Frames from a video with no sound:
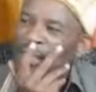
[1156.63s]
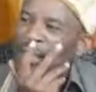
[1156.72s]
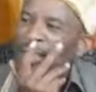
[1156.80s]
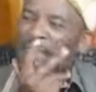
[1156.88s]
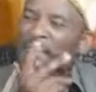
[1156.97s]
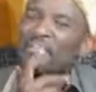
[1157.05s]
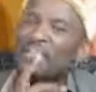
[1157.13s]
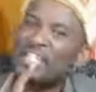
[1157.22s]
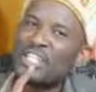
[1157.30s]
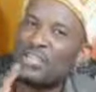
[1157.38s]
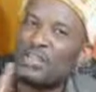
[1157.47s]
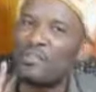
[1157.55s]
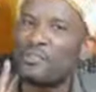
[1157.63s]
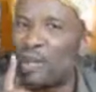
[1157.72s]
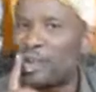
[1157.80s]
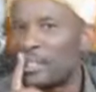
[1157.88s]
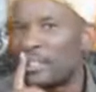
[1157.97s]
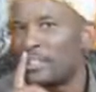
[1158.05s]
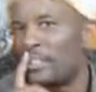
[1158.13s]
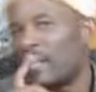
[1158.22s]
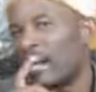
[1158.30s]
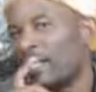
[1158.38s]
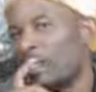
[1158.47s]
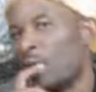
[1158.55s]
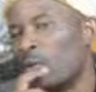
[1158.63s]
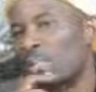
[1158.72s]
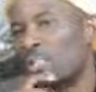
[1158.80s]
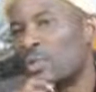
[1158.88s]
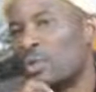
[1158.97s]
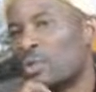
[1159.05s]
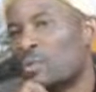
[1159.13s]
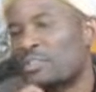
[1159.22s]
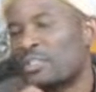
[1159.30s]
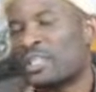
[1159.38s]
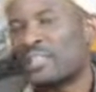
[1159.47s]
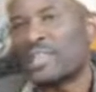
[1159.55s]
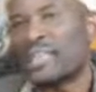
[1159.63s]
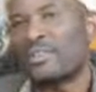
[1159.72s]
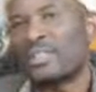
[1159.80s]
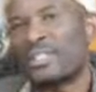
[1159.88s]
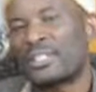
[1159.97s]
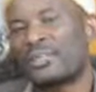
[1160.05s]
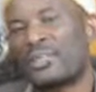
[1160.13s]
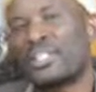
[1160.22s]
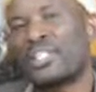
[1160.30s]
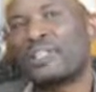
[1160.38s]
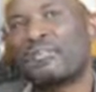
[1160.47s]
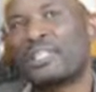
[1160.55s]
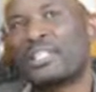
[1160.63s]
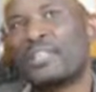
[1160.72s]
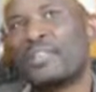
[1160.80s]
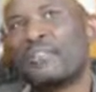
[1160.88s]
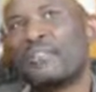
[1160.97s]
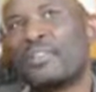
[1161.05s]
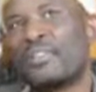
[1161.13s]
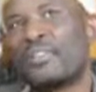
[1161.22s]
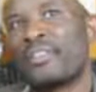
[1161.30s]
the revelation of God unlocked a lot of things that I was questioning myself with.